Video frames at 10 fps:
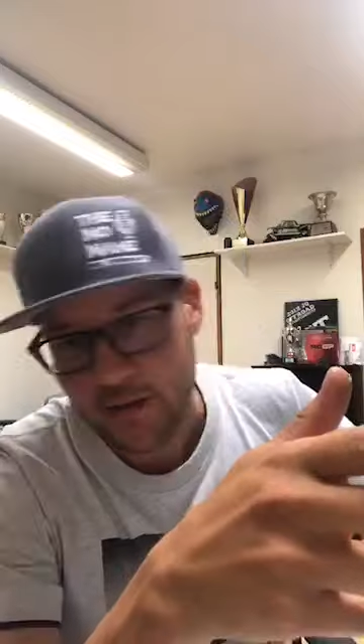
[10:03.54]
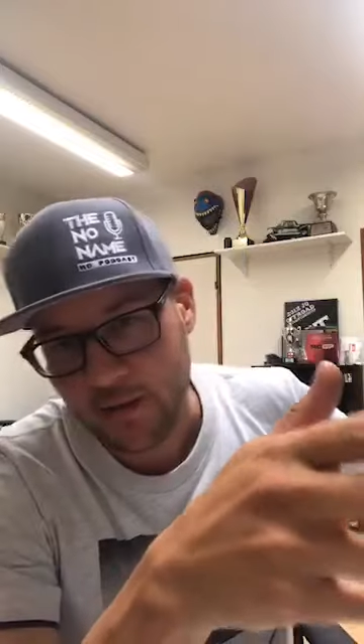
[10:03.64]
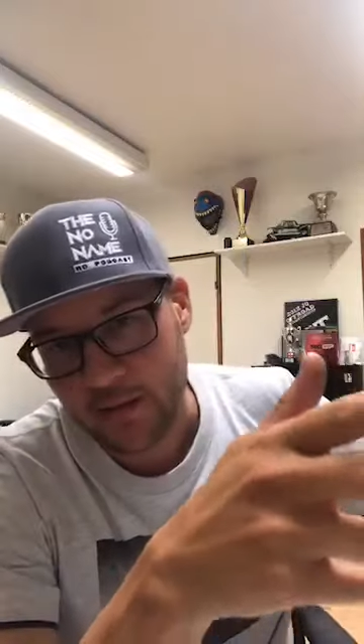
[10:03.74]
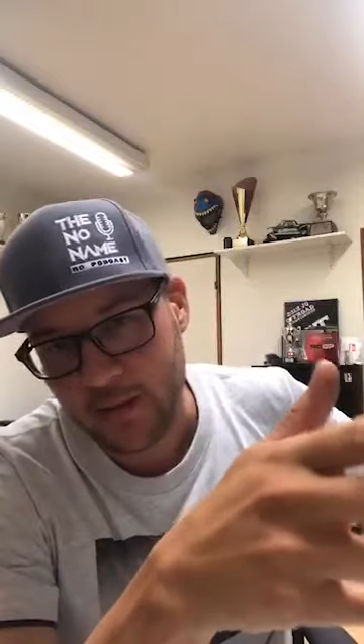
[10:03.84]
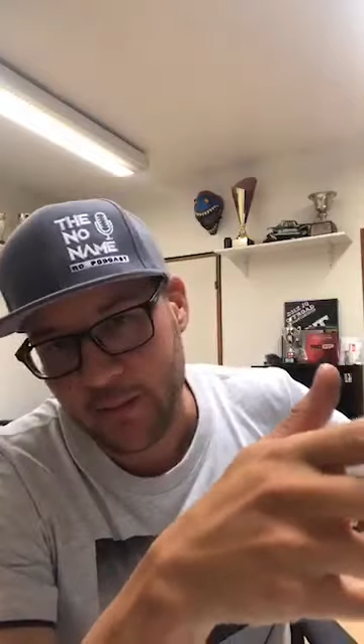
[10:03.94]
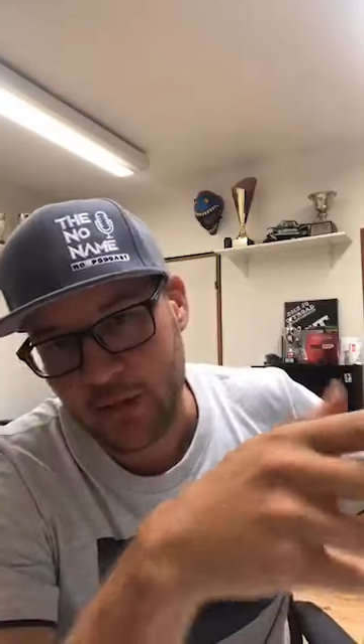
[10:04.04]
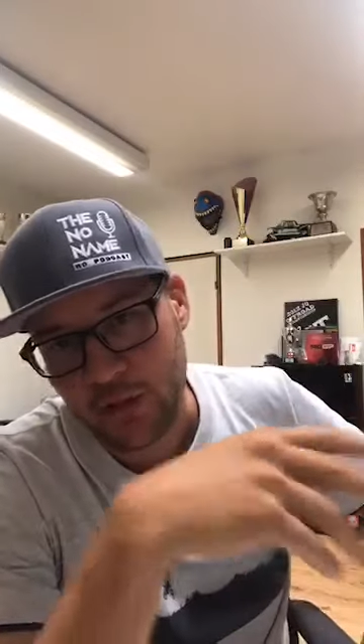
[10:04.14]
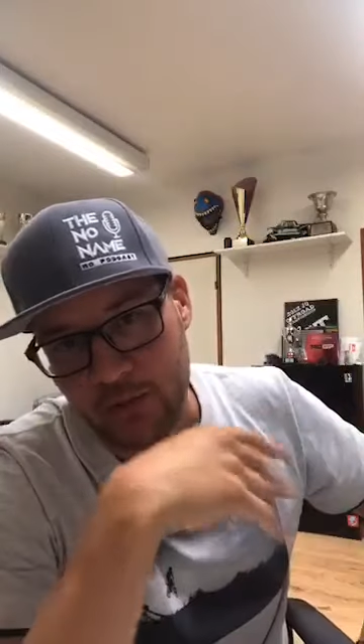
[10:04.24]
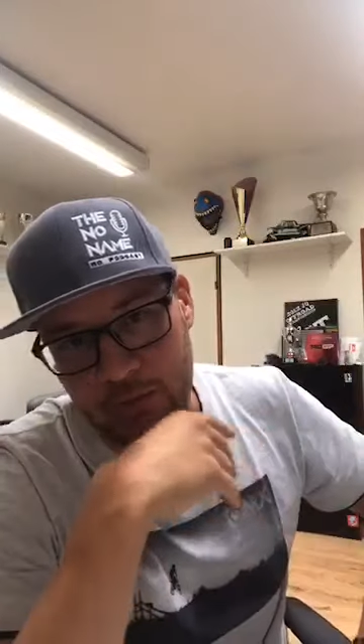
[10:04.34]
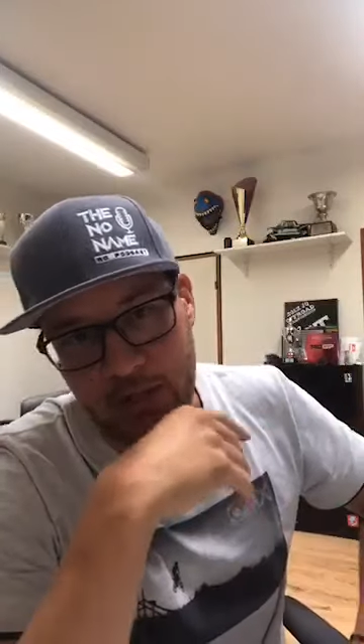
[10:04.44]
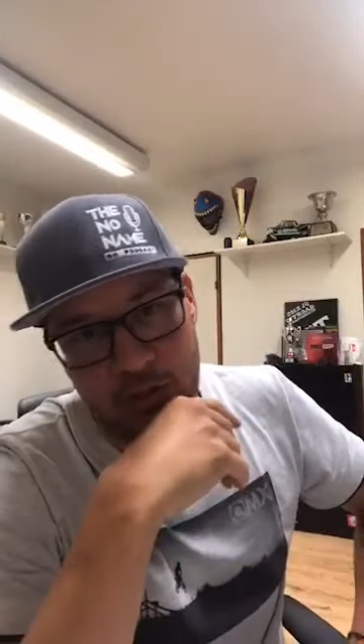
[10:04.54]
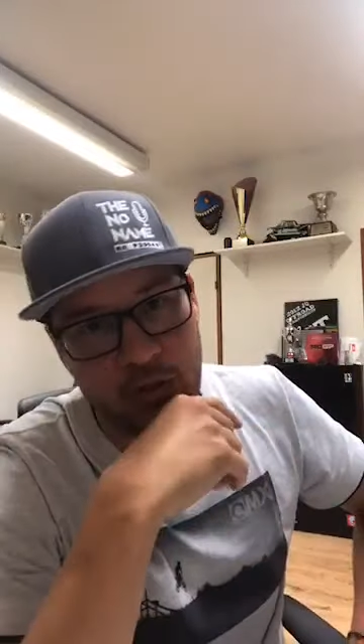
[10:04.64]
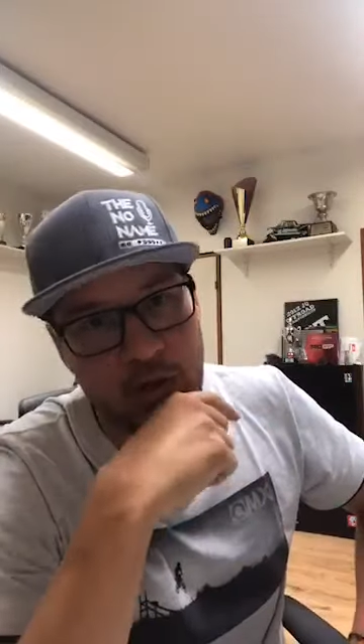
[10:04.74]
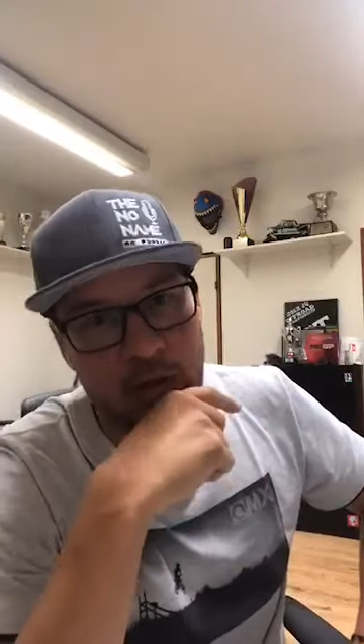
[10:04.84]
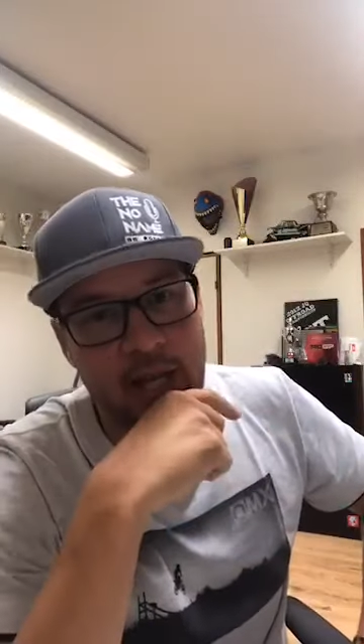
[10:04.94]
there are some issues with the
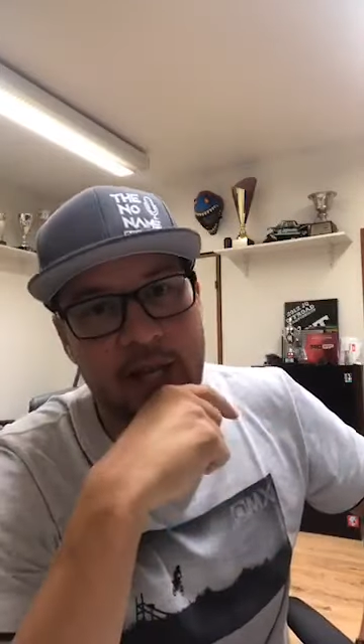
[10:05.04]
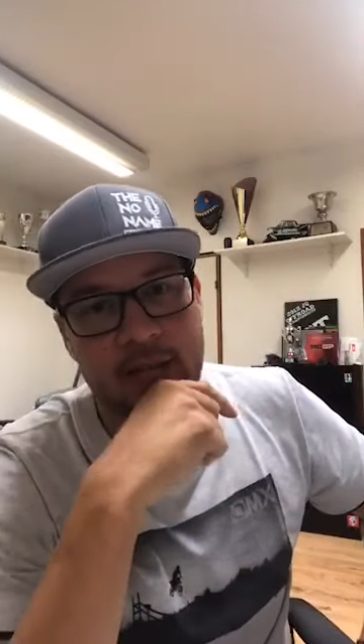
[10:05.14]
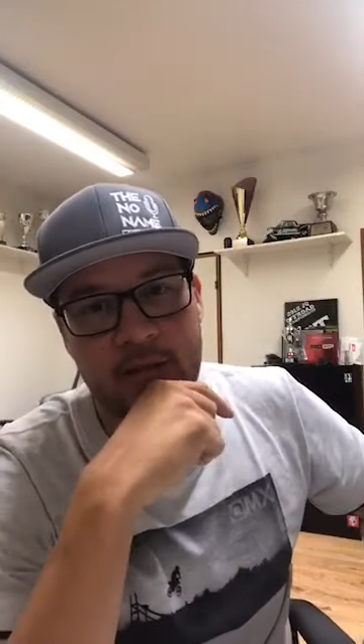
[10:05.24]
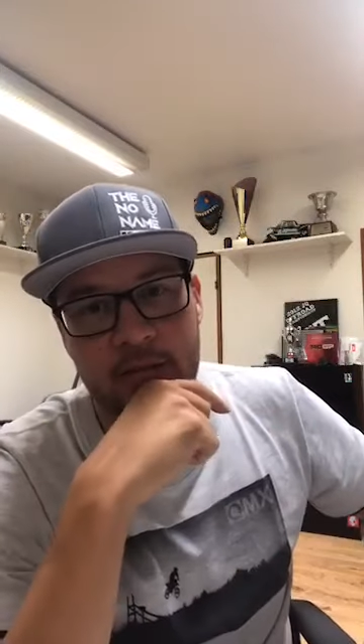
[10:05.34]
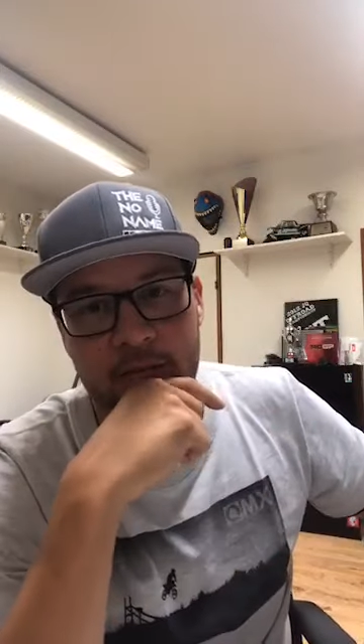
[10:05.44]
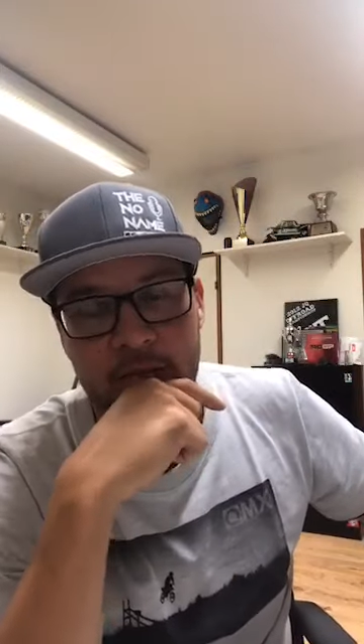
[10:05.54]
Euro A's.